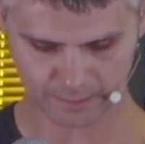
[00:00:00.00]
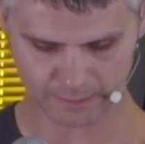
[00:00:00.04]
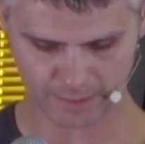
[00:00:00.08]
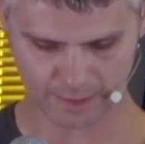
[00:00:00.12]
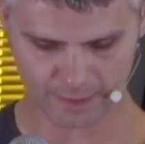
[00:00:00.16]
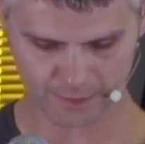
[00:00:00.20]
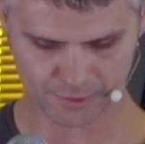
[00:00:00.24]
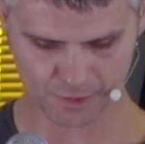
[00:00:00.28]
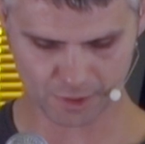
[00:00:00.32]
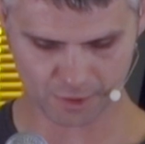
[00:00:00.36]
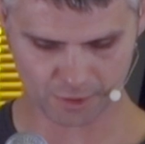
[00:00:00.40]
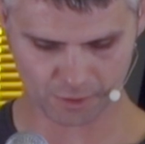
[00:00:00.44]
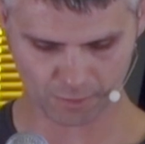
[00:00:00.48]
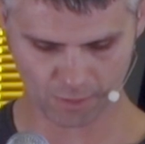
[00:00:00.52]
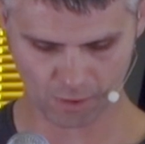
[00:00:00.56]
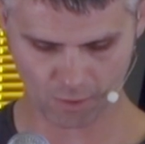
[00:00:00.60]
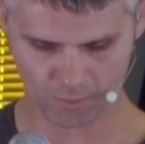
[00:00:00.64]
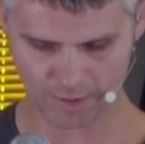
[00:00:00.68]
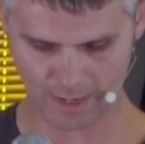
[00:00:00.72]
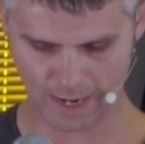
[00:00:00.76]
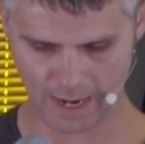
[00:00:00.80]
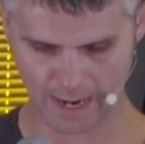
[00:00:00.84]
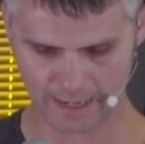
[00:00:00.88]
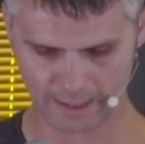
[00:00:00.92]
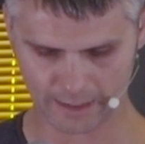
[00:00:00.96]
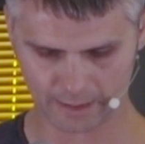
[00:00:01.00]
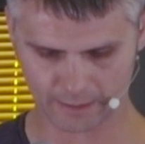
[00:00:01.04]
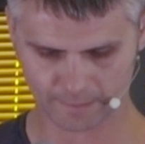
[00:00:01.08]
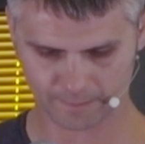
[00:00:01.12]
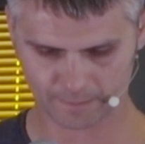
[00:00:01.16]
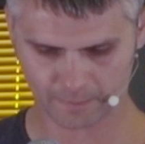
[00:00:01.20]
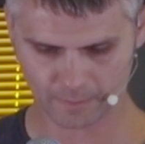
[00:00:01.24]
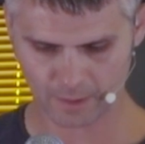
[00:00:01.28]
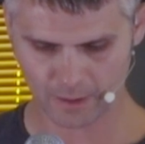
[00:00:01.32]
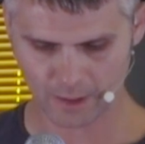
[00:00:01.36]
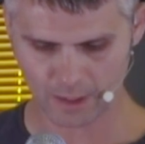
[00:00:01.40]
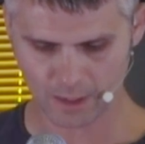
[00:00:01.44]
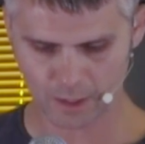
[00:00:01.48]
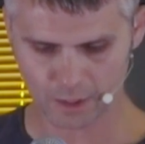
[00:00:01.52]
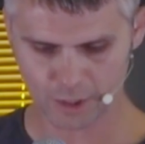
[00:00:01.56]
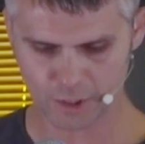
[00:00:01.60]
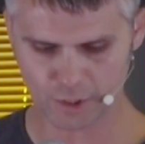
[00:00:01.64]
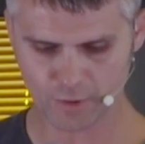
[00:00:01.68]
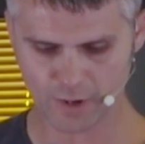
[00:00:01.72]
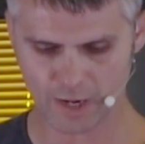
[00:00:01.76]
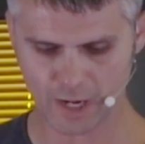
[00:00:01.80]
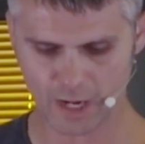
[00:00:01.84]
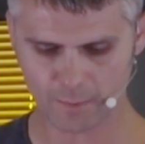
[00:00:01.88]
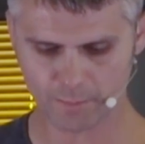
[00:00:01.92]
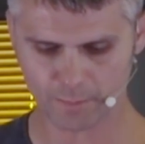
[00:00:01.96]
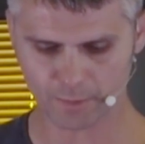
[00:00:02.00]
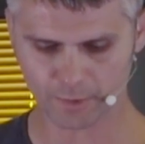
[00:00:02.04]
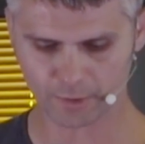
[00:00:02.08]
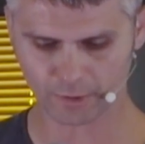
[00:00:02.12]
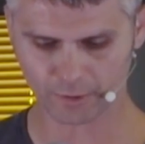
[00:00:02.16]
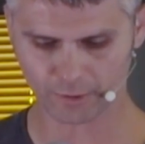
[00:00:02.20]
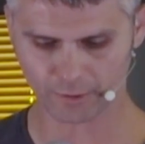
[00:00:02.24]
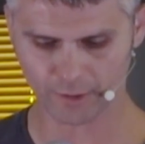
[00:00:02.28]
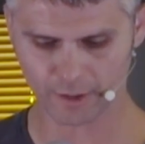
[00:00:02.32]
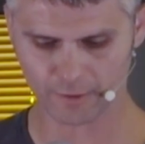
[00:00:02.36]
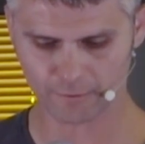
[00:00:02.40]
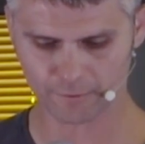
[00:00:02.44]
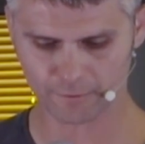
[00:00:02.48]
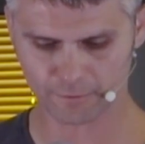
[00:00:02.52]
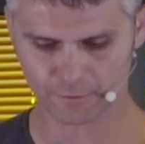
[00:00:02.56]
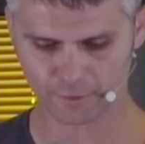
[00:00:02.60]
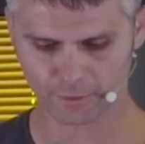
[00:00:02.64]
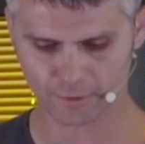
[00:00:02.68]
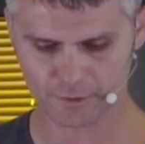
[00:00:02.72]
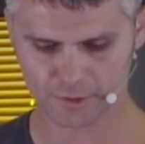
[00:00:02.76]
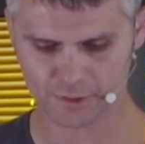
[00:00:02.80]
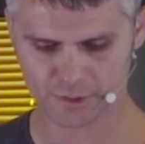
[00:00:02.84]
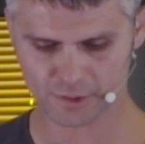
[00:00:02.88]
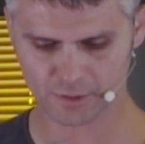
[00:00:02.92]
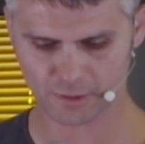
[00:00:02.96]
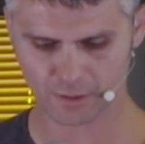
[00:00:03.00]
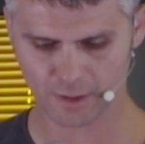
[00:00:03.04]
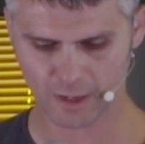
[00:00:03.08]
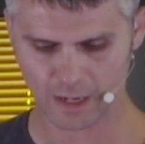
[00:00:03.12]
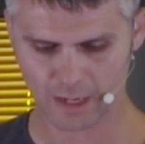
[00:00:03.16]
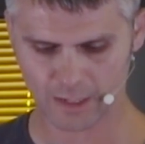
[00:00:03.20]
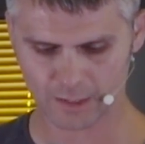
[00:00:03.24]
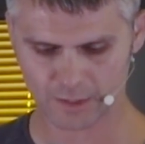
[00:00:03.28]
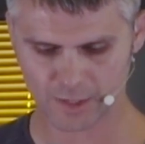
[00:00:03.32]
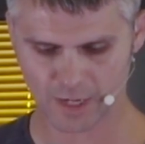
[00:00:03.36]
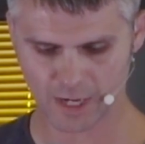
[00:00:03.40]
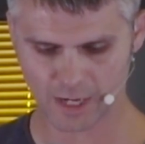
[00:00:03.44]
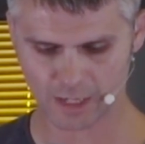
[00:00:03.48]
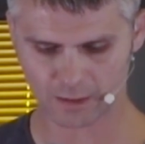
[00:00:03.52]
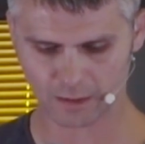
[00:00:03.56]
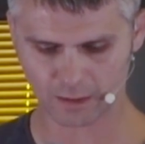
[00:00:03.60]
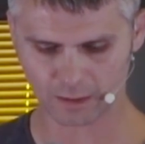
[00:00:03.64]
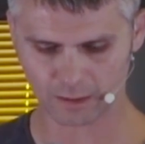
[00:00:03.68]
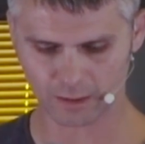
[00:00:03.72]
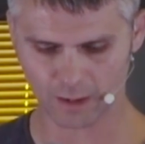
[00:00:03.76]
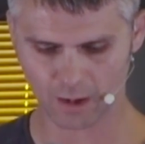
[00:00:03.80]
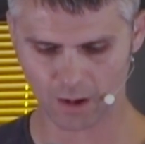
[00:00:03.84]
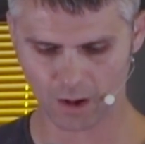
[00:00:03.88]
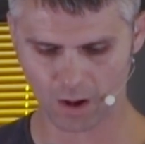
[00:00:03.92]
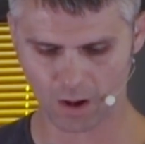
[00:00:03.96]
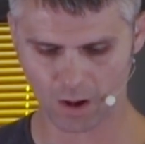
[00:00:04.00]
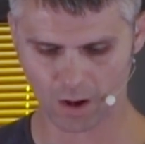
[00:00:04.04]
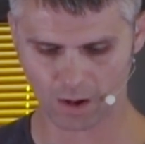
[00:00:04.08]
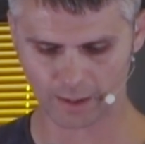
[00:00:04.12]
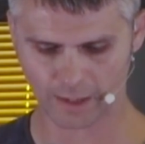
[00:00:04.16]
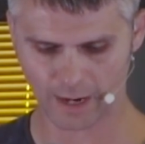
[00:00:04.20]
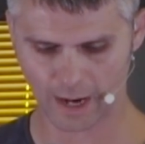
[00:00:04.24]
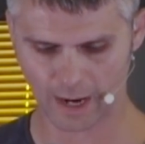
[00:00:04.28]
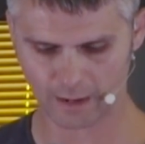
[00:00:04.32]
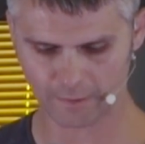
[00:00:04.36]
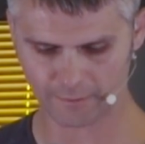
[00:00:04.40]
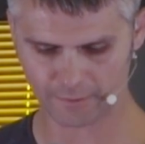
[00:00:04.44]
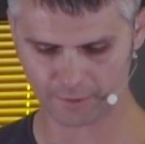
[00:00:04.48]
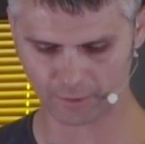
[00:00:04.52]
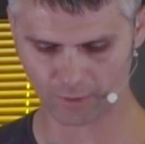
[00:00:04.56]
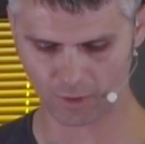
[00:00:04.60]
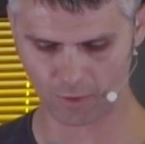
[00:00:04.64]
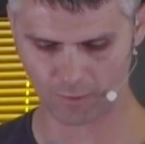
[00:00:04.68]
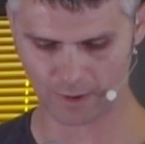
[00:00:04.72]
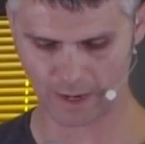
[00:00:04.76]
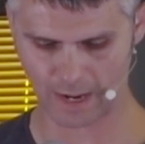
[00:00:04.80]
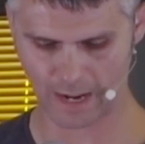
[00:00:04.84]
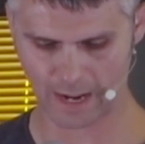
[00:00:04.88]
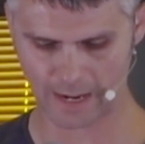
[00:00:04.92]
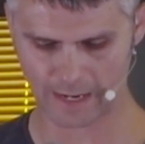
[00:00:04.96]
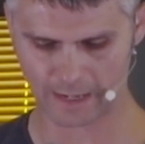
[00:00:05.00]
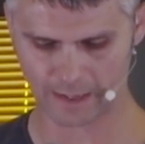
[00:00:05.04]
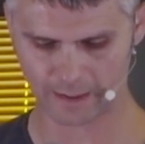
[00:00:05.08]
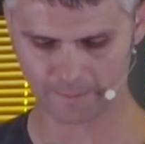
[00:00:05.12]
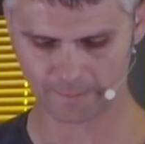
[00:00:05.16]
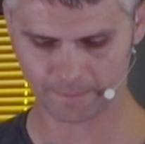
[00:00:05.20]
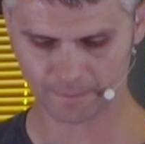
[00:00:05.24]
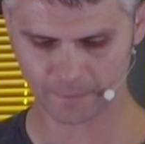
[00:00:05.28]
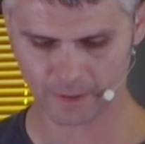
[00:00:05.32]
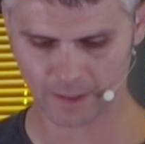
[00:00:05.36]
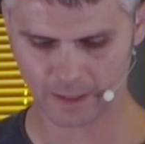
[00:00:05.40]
is in your own eye? You hypocrite, first take the log out of your own eye,